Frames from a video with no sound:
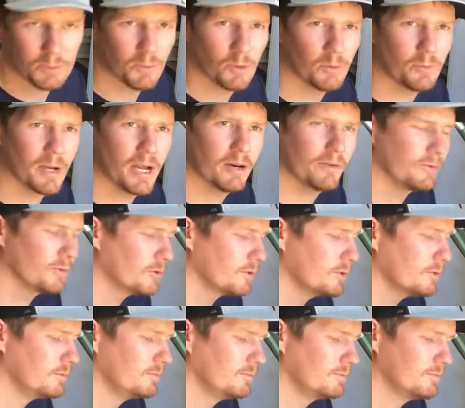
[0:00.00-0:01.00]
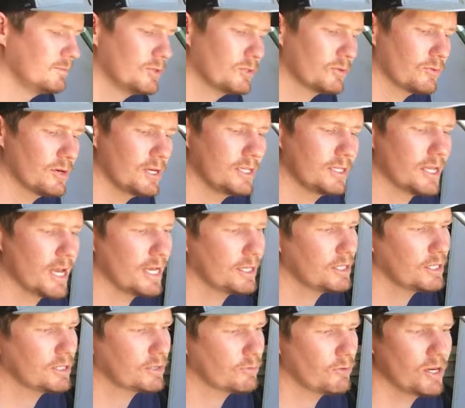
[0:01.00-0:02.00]
small amount of oil, squeeze
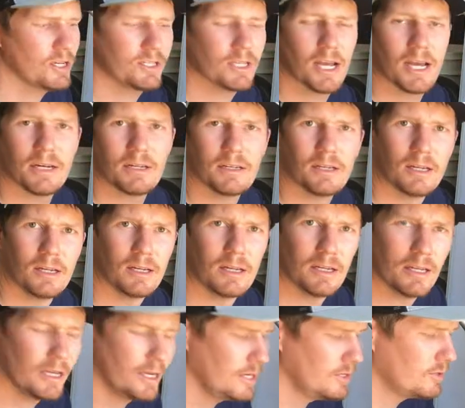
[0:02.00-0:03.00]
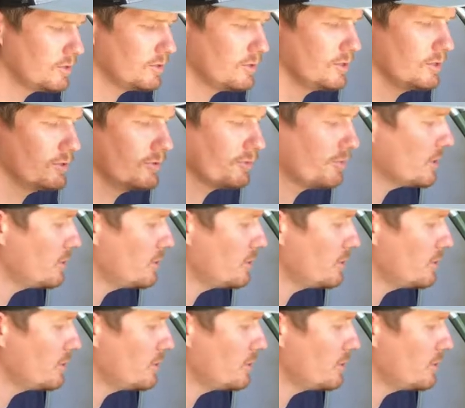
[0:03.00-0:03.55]
that into your